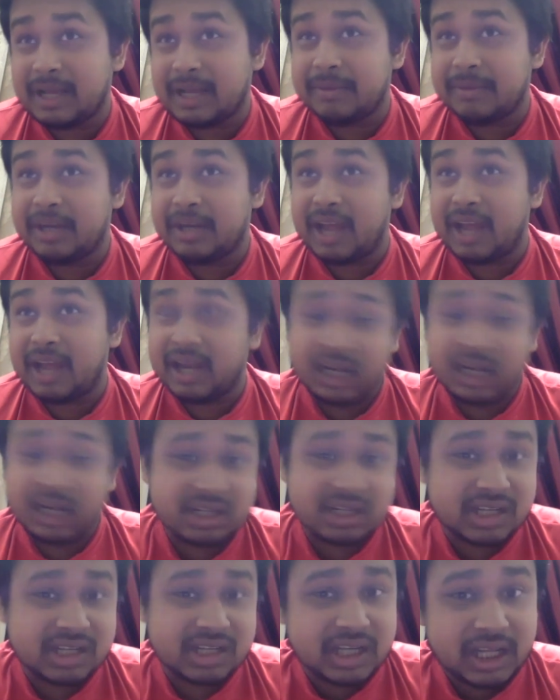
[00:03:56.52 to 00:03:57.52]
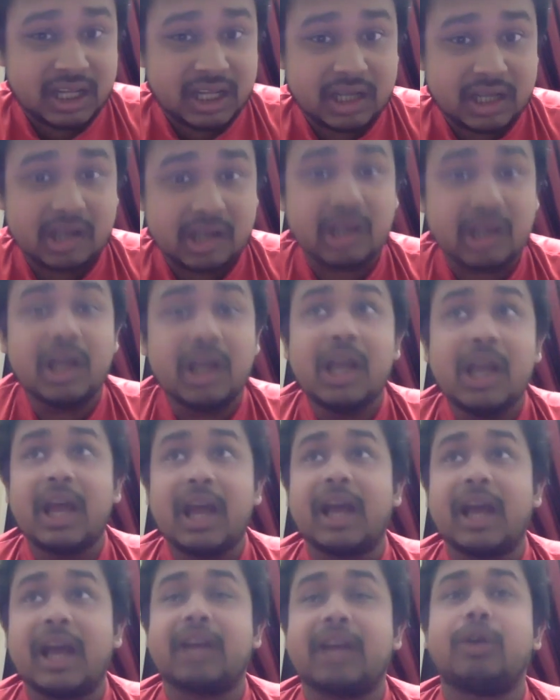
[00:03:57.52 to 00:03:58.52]
energetic,
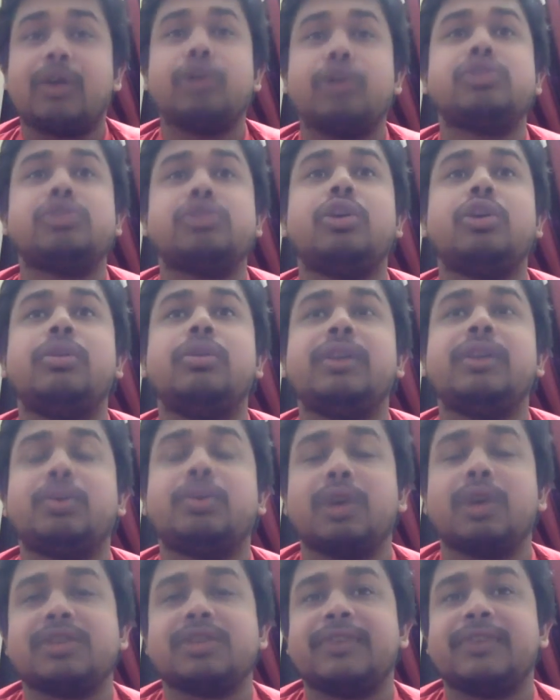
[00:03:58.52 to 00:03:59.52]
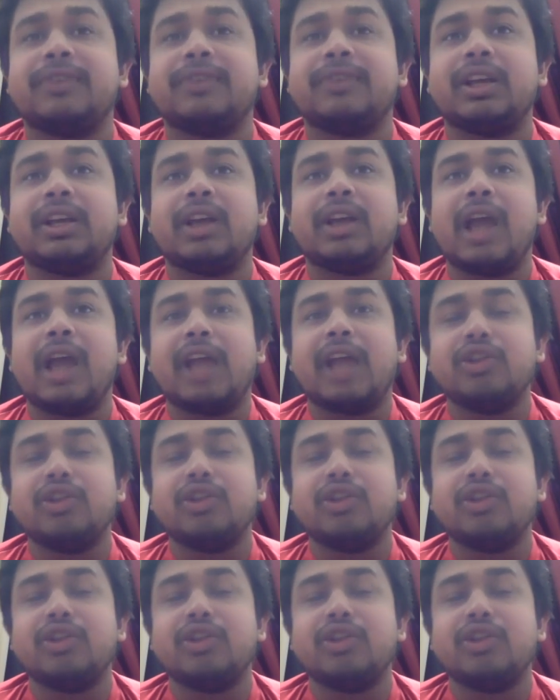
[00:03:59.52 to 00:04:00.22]
and also it was very, and